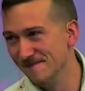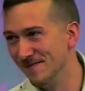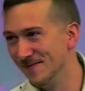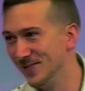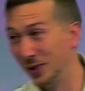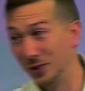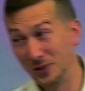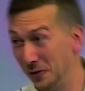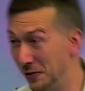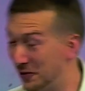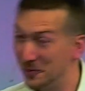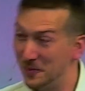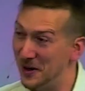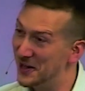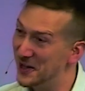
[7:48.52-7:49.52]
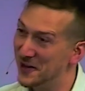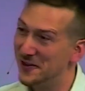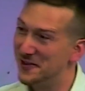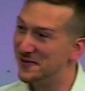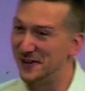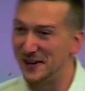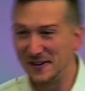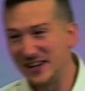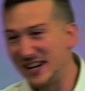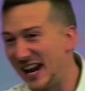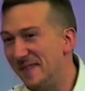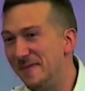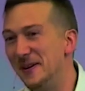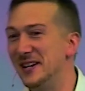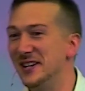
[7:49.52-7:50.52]
So, social media is very
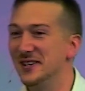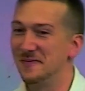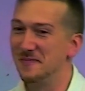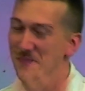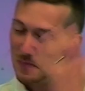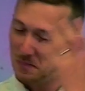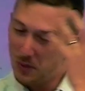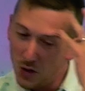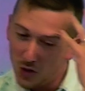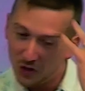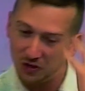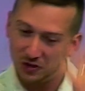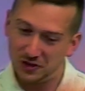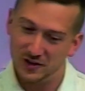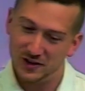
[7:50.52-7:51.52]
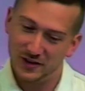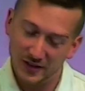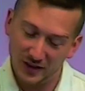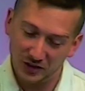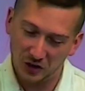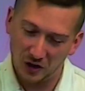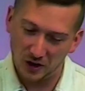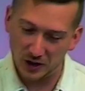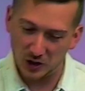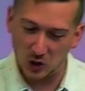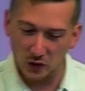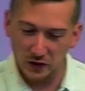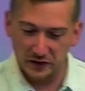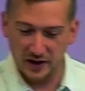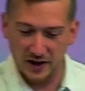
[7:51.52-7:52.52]
happy to push this kind of
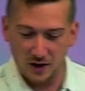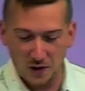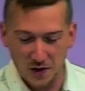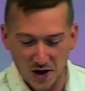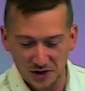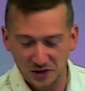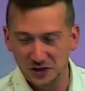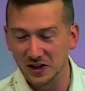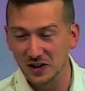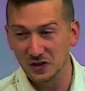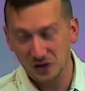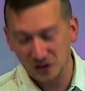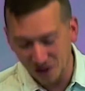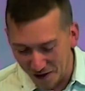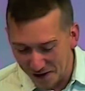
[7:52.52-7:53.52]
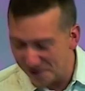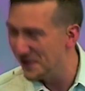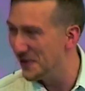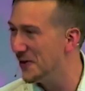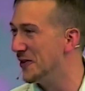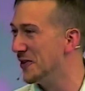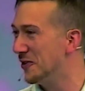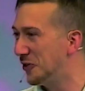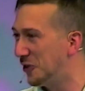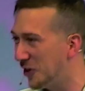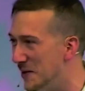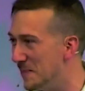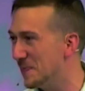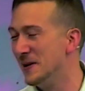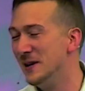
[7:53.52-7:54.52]
content on us. It's junk food, it's
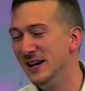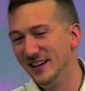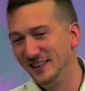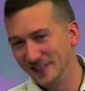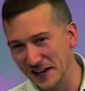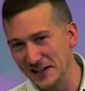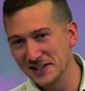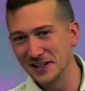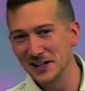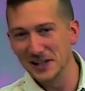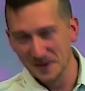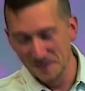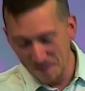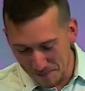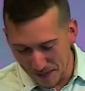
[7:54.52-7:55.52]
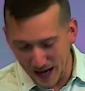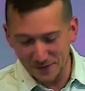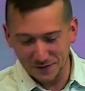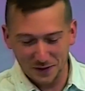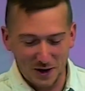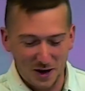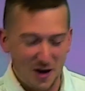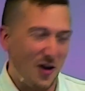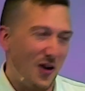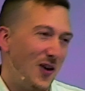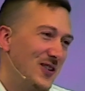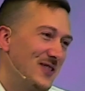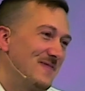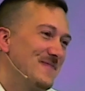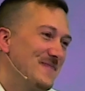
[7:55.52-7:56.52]
cheap, tasty, bad for our heart.
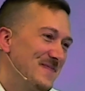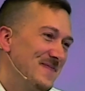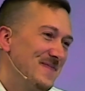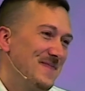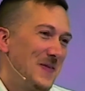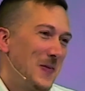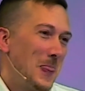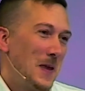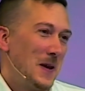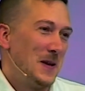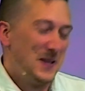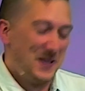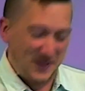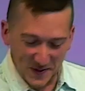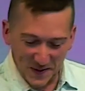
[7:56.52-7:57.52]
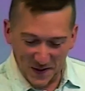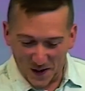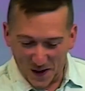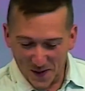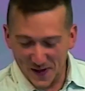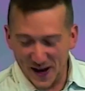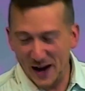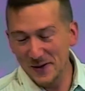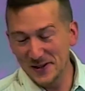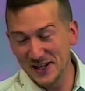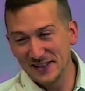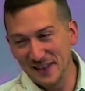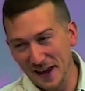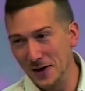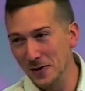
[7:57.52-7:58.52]
Two and a half hours a
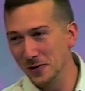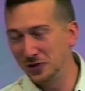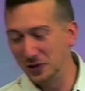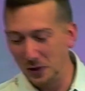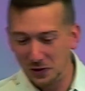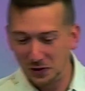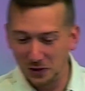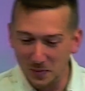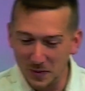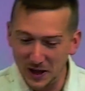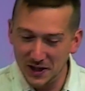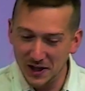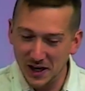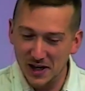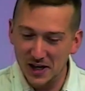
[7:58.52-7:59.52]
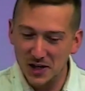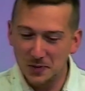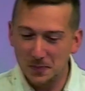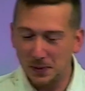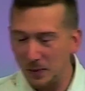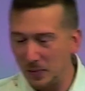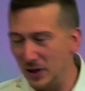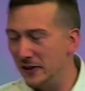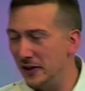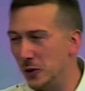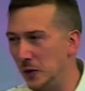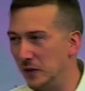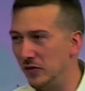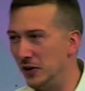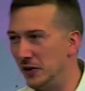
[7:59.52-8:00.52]
day on social media is probably the
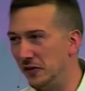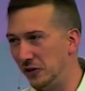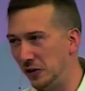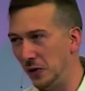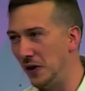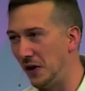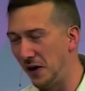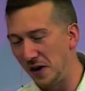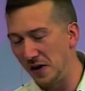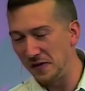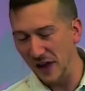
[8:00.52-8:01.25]
equivalent of two and a half